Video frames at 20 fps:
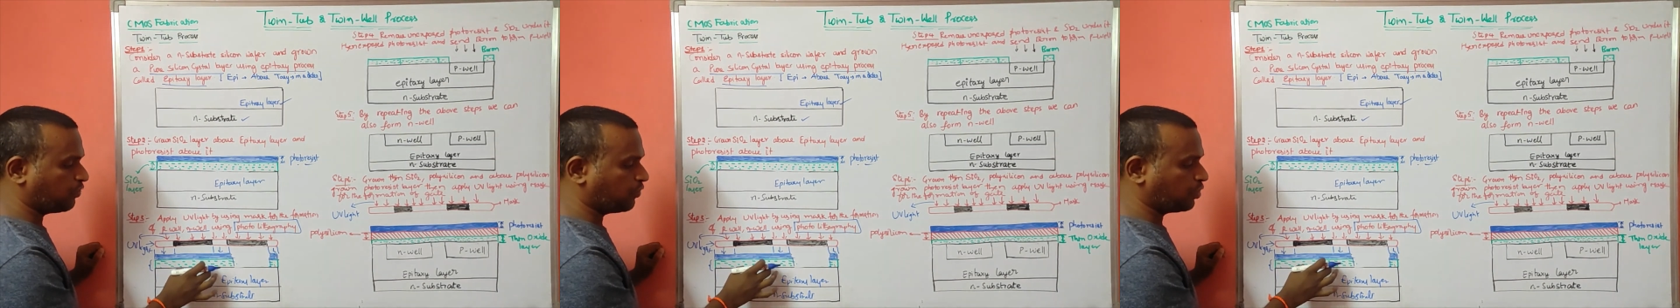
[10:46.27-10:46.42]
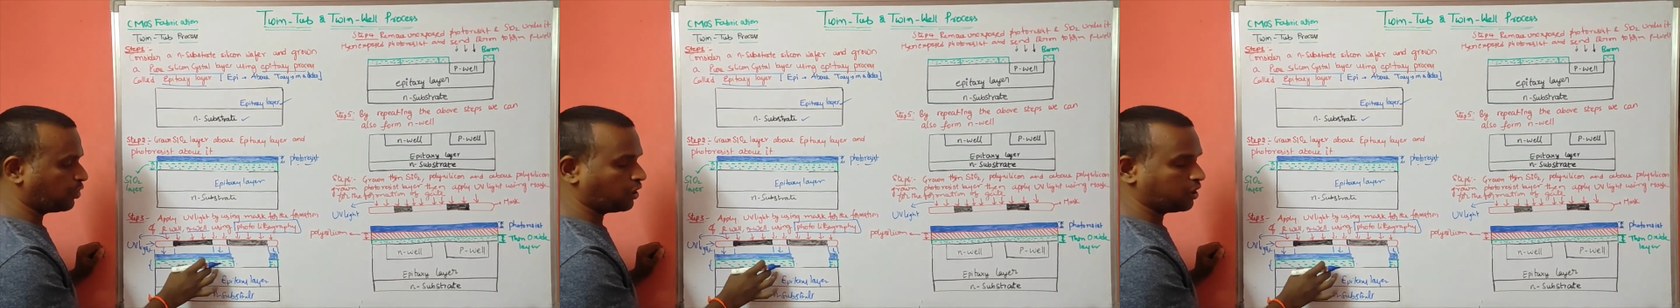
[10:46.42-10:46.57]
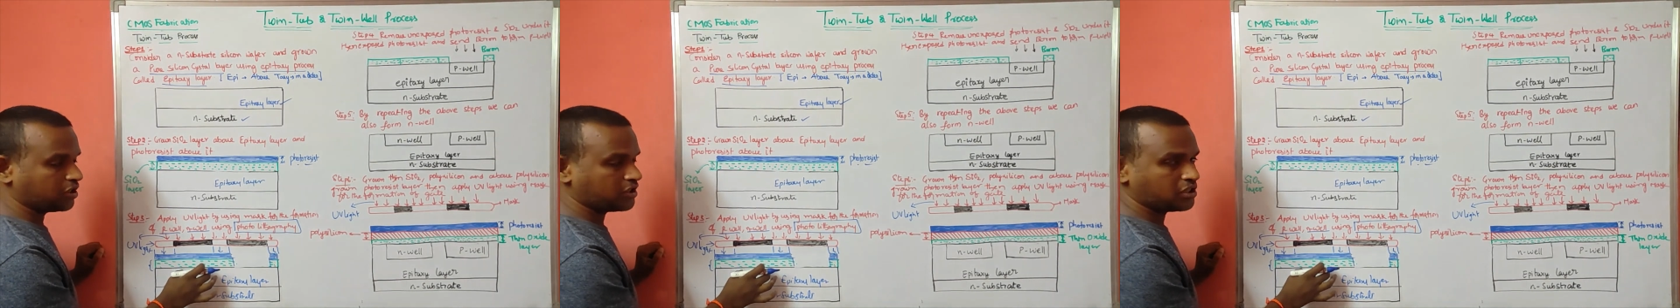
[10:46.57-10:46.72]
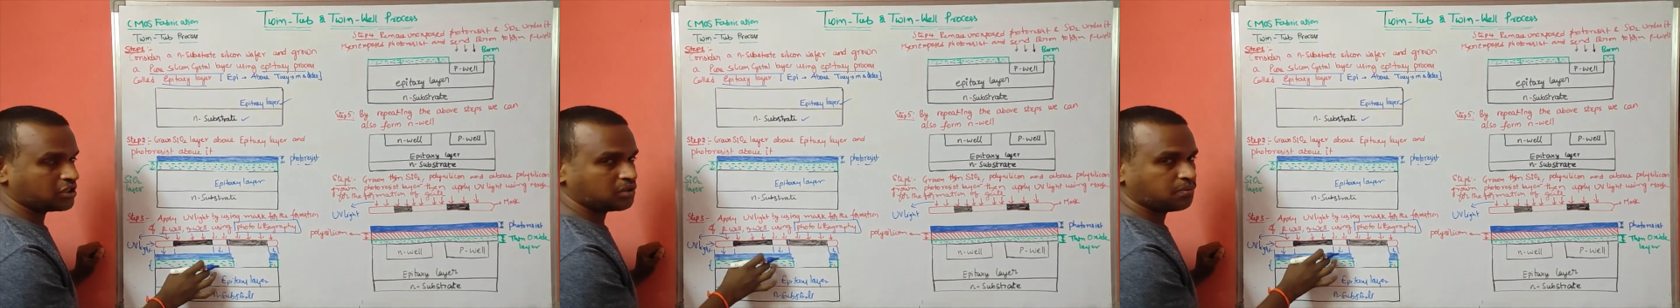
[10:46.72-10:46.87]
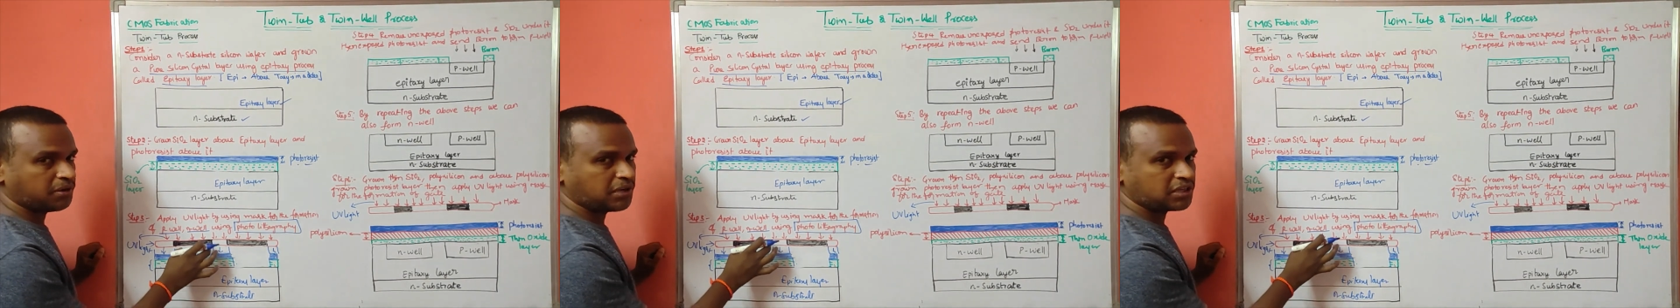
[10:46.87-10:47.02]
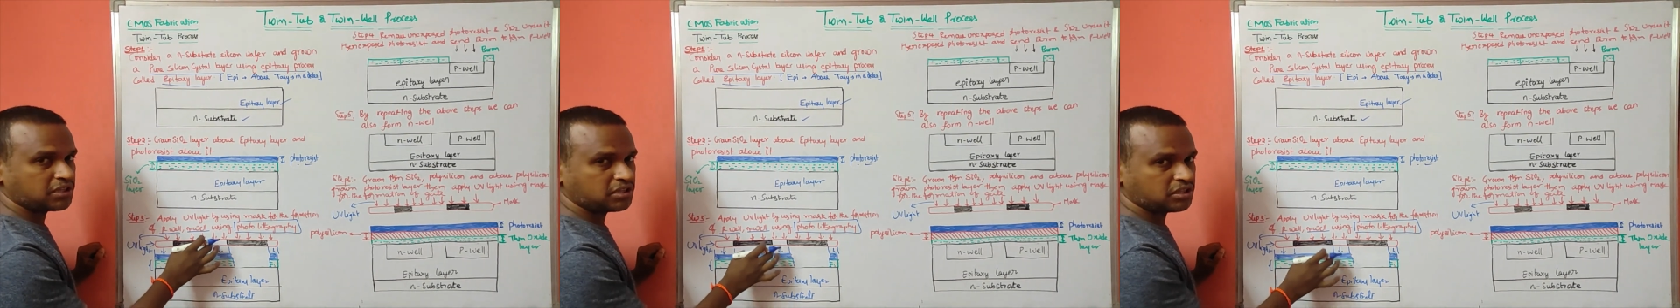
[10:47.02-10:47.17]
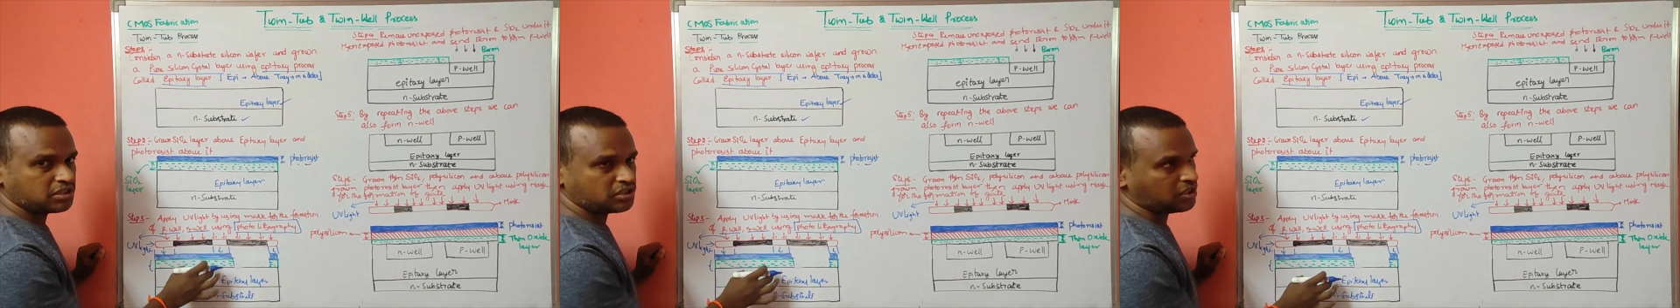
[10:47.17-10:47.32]
photoresist
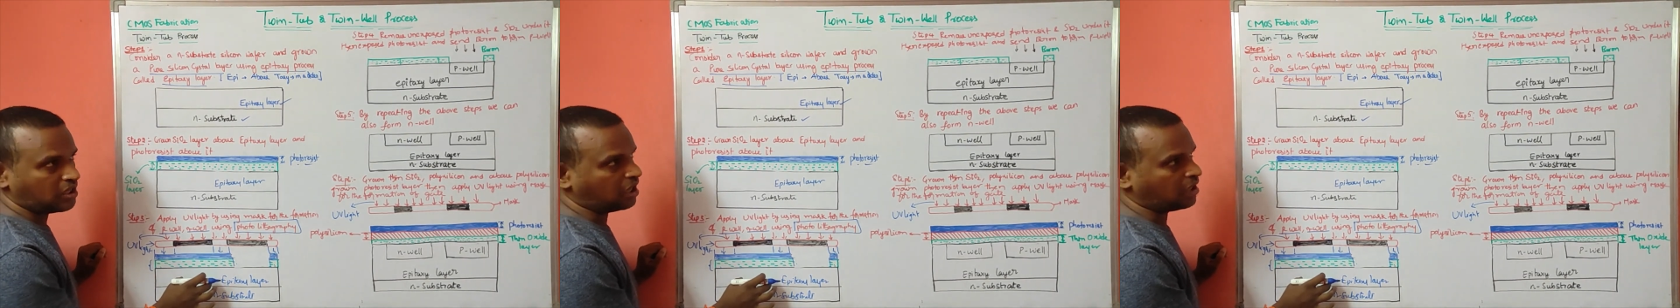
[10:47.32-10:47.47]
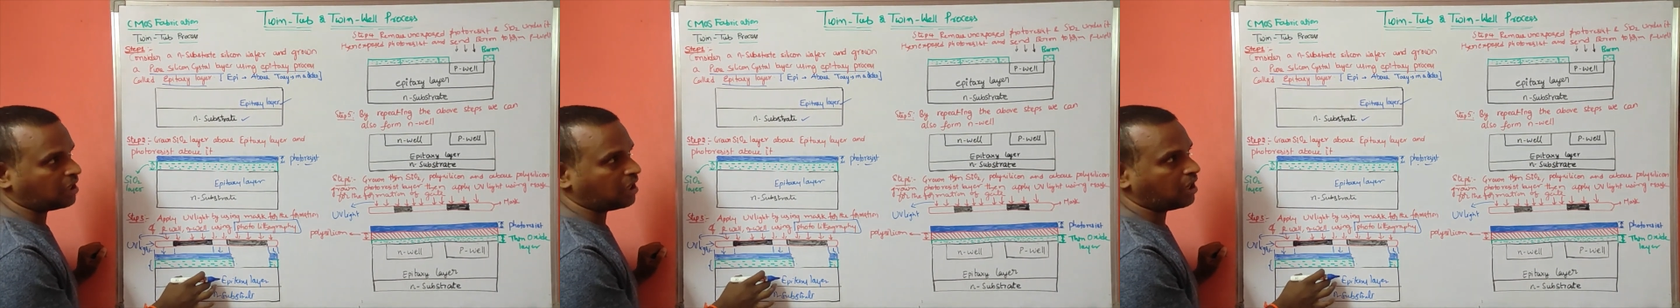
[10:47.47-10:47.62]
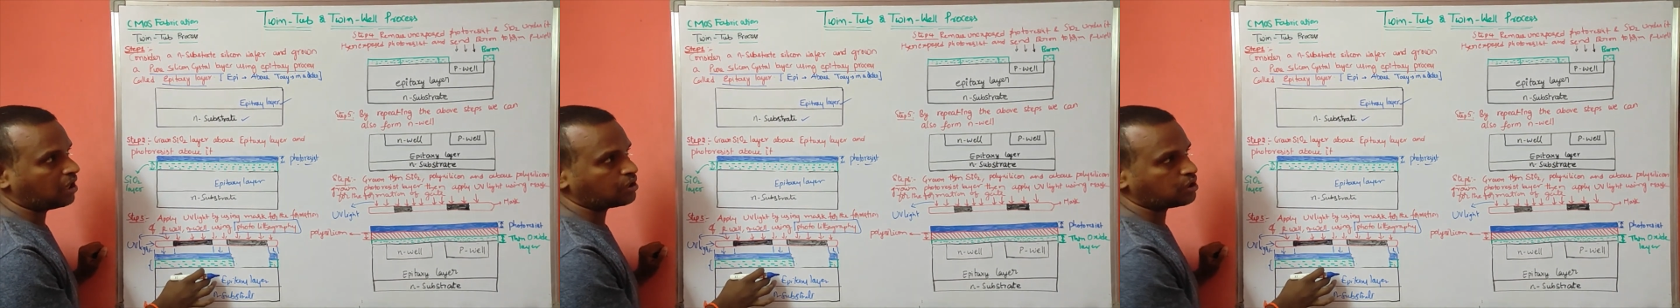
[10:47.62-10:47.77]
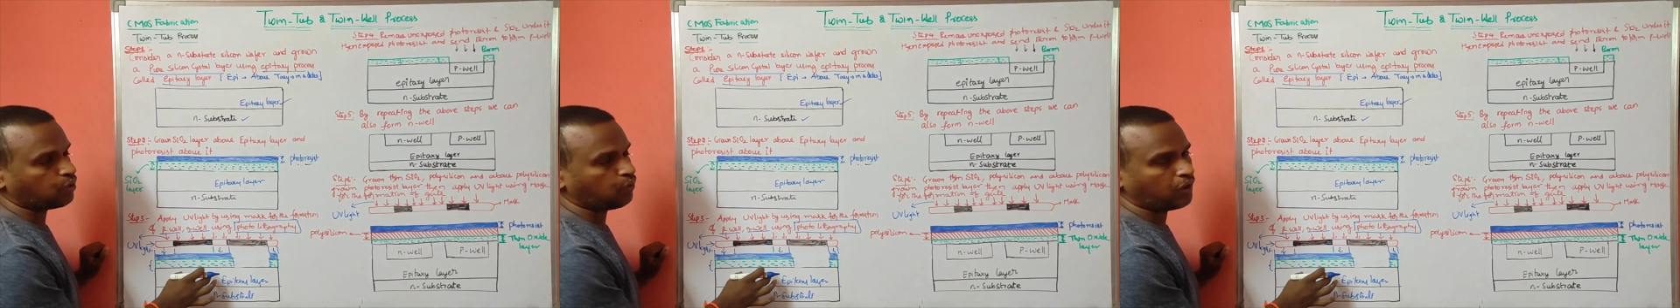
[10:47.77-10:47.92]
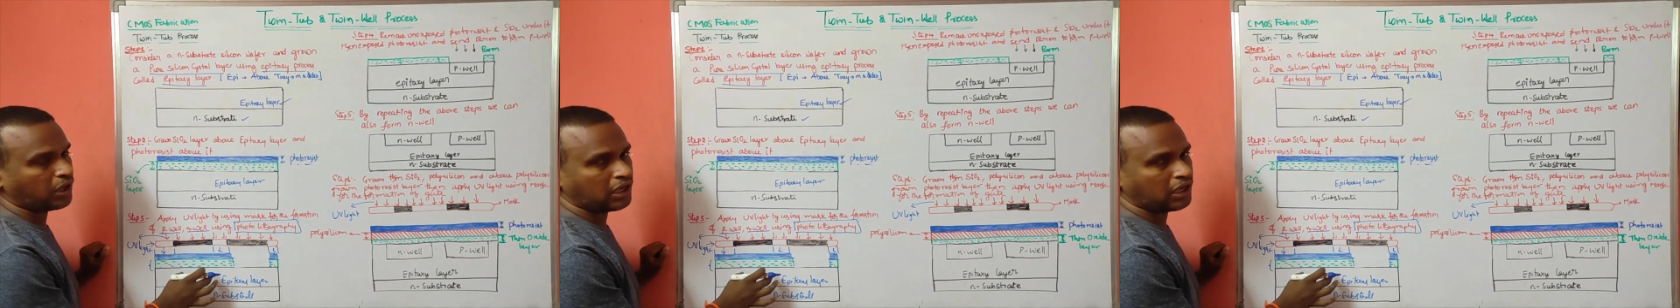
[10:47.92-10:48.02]
means this area also